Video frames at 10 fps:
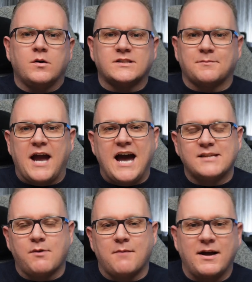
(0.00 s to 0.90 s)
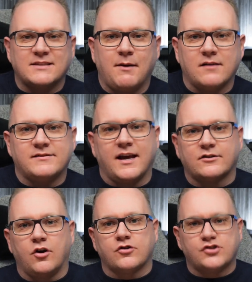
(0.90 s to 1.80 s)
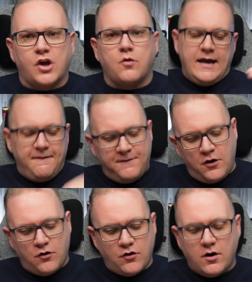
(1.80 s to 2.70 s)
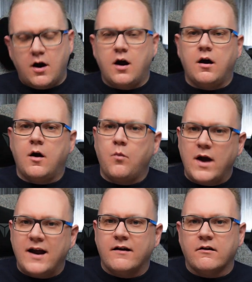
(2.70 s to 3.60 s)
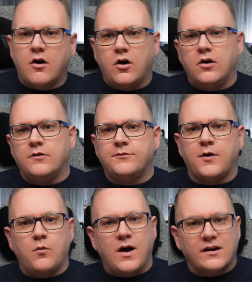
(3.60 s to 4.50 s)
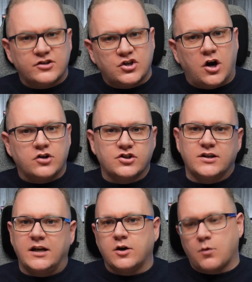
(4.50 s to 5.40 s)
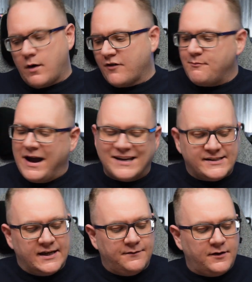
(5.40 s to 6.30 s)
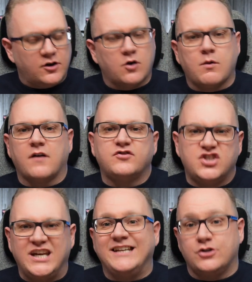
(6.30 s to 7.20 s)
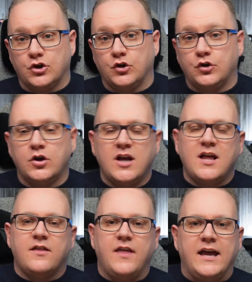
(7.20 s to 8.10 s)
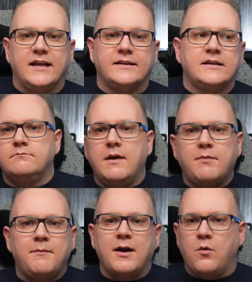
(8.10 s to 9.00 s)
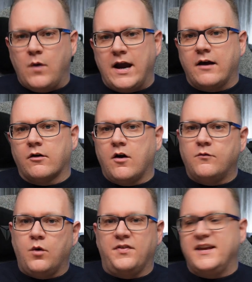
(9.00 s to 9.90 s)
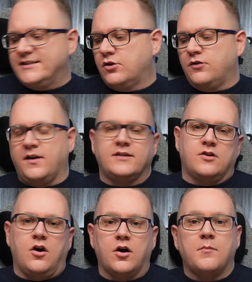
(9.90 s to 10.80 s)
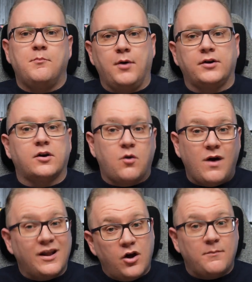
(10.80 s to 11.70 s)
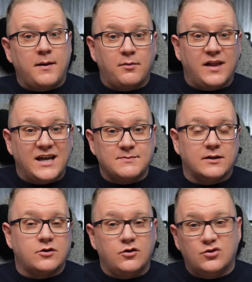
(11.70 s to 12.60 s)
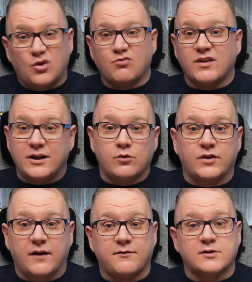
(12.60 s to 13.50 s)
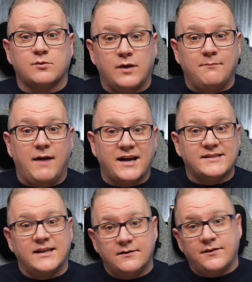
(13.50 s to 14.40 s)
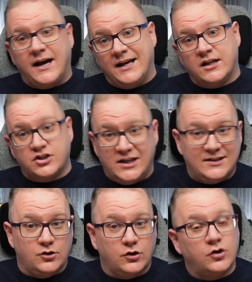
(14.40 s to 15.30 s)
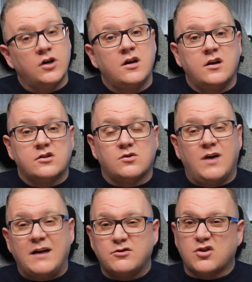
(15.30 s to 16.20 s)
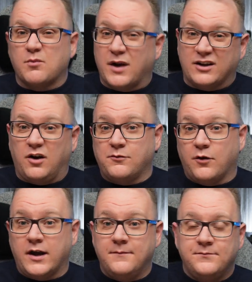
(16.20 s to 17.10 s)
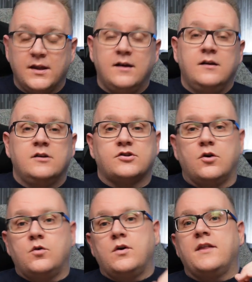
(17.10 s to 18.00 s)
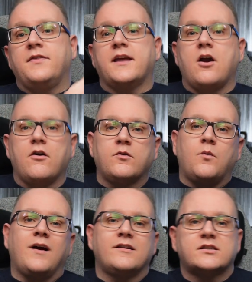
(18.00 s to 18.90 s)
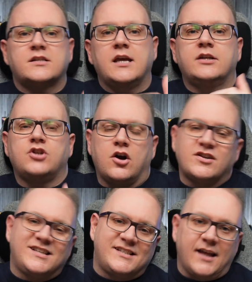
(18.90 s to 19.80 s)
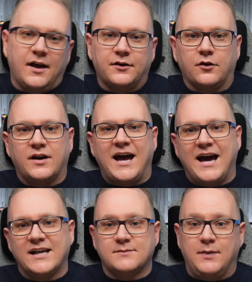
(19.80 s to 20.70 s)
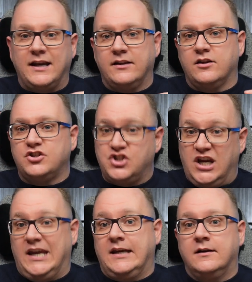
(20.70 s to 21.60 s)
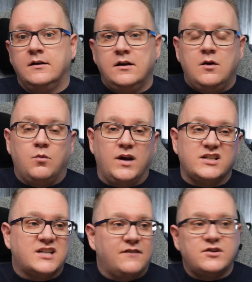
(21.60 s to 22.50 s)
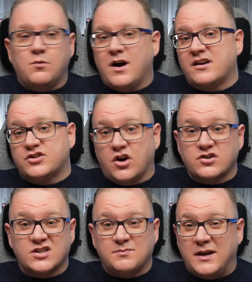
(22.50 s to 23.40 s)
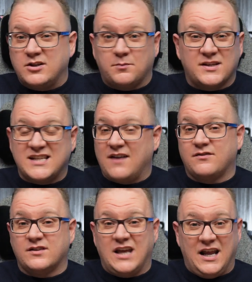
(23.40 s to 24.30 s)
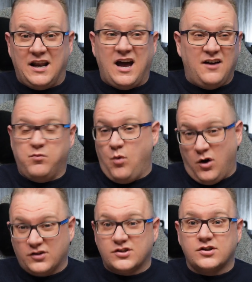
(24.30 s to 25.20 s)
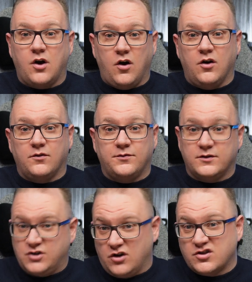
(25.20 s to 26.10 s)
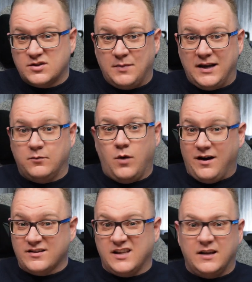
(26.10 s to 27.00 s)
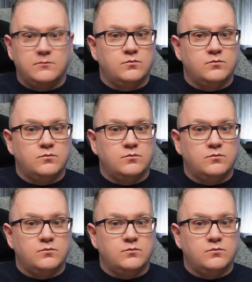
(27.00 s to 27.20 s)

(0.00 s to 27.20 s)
What's up guys, welcome back to Michael's Tech Talk. So, if you're aware of wireless charging and you're aware of MagSafe and you're aware of Qi two, then maybe be aware of what these two things are. But quite a lot of people that I speak to don't really know the difference between MagSafe and Qi two. So I'm just gonna break it down for you. So the current wireless charging standard has been Qi, which gives you wireless charging speeds up to seven and a half watts of charging speed wirelessly,